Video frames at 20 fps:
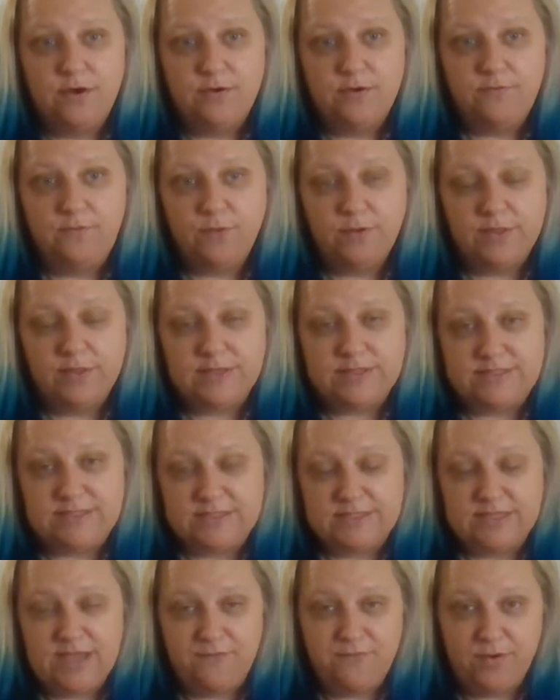for this
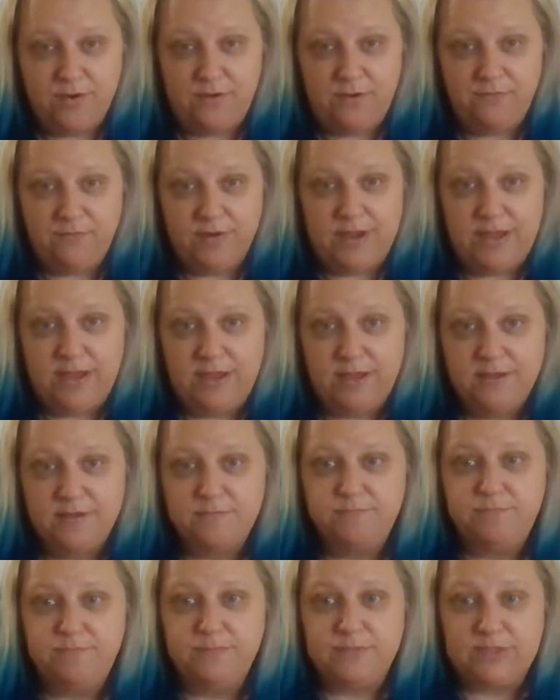discovery referee
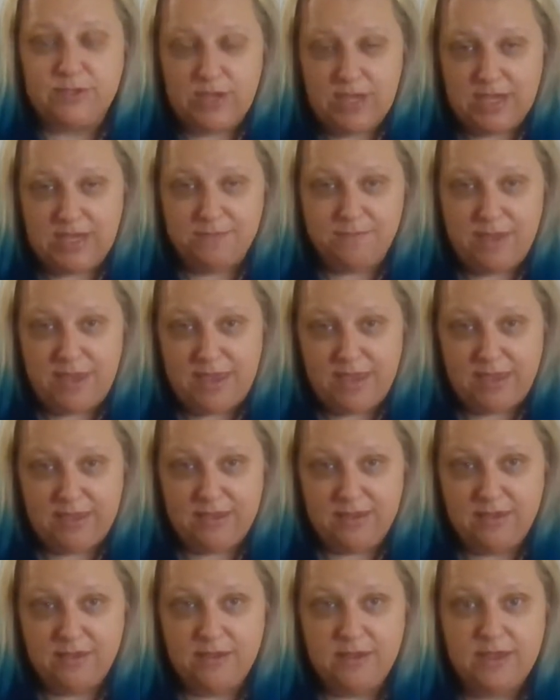so he can
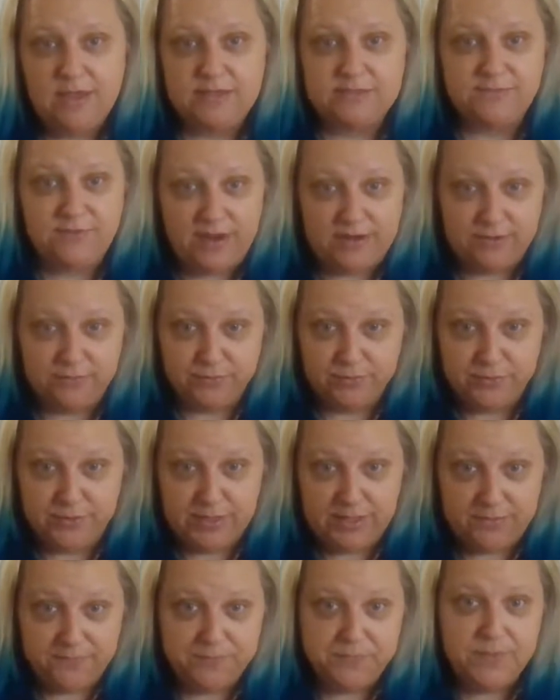make his final
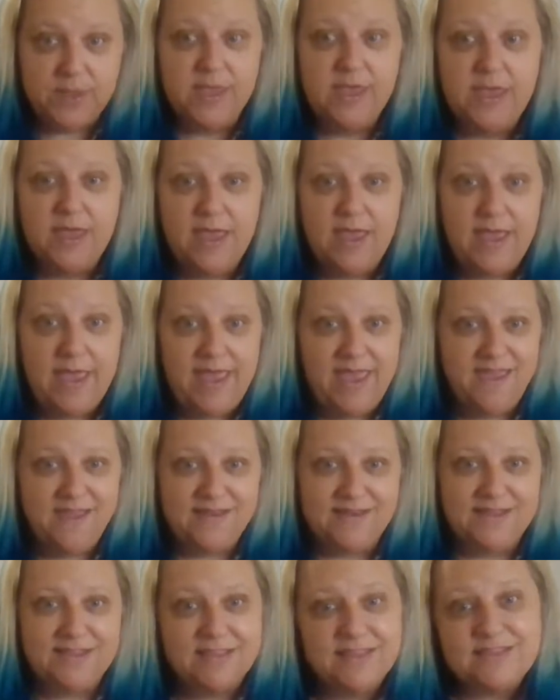ruling.
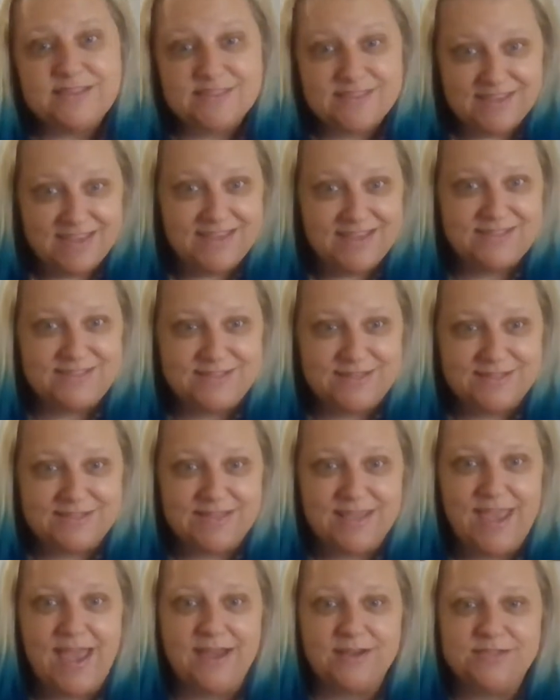And in this
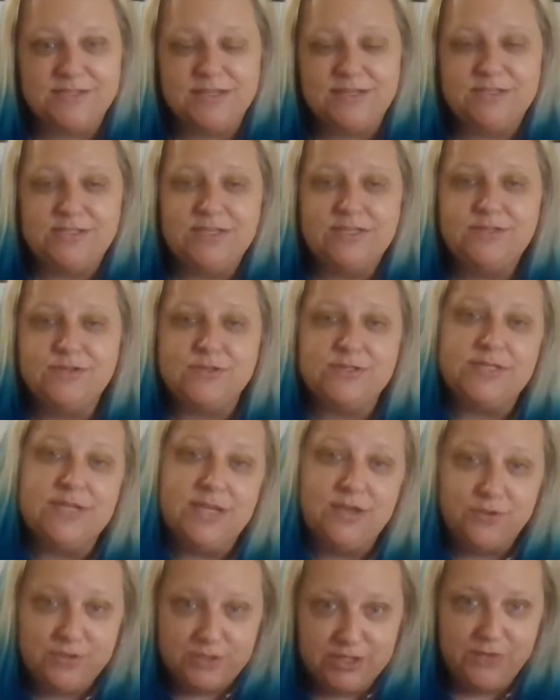instance, actually, it's
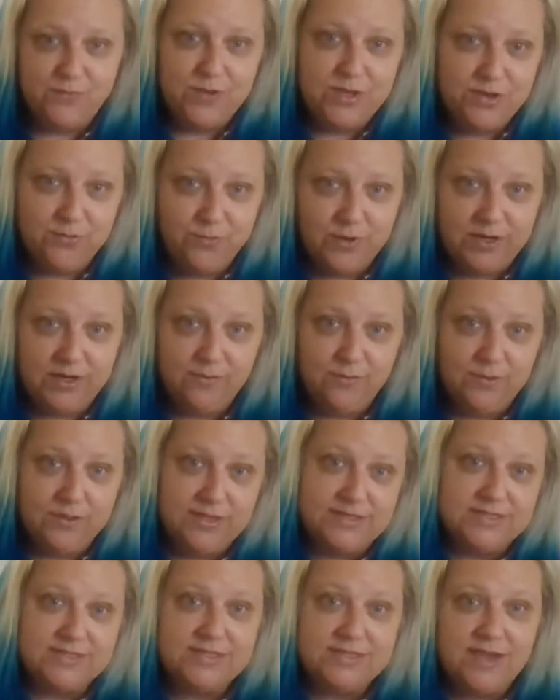interesting. Usually when you're working with
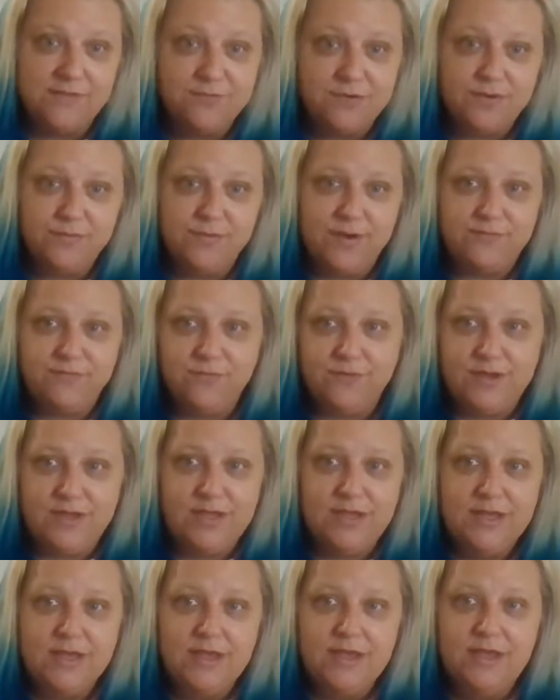a discovery
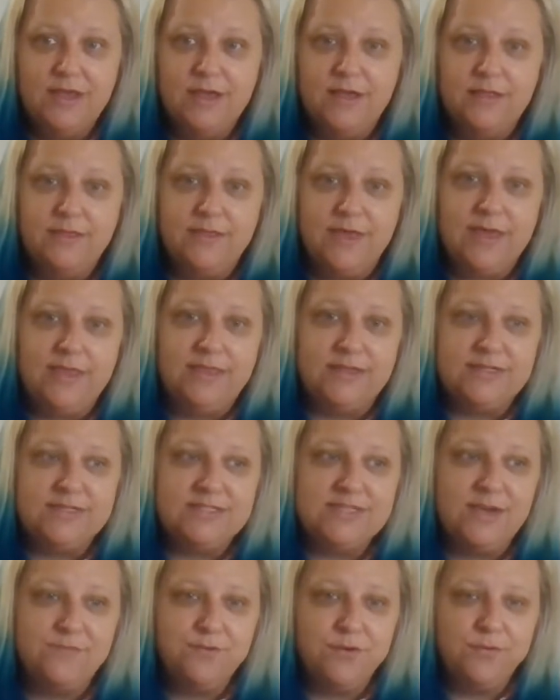referee, like the
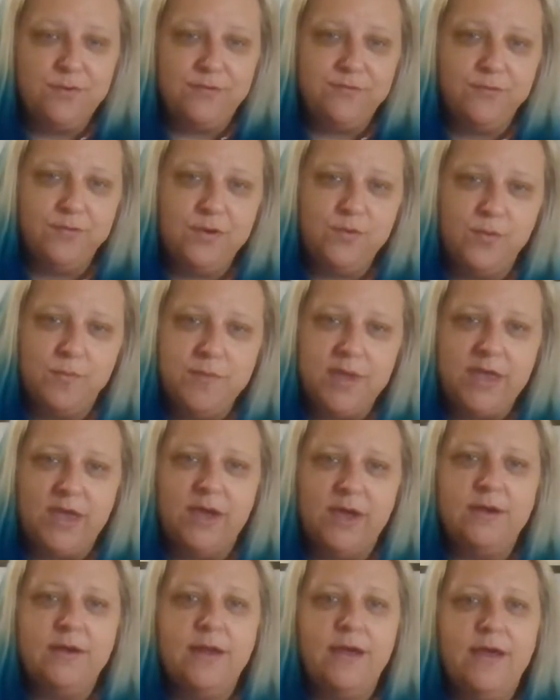discovery referee will make
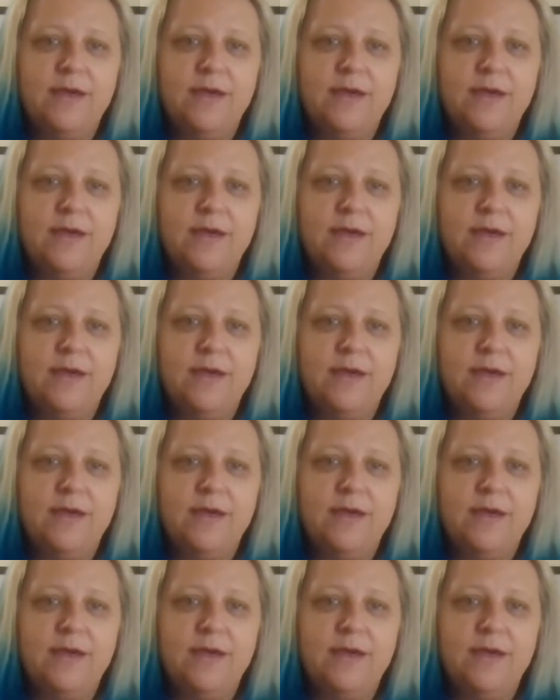a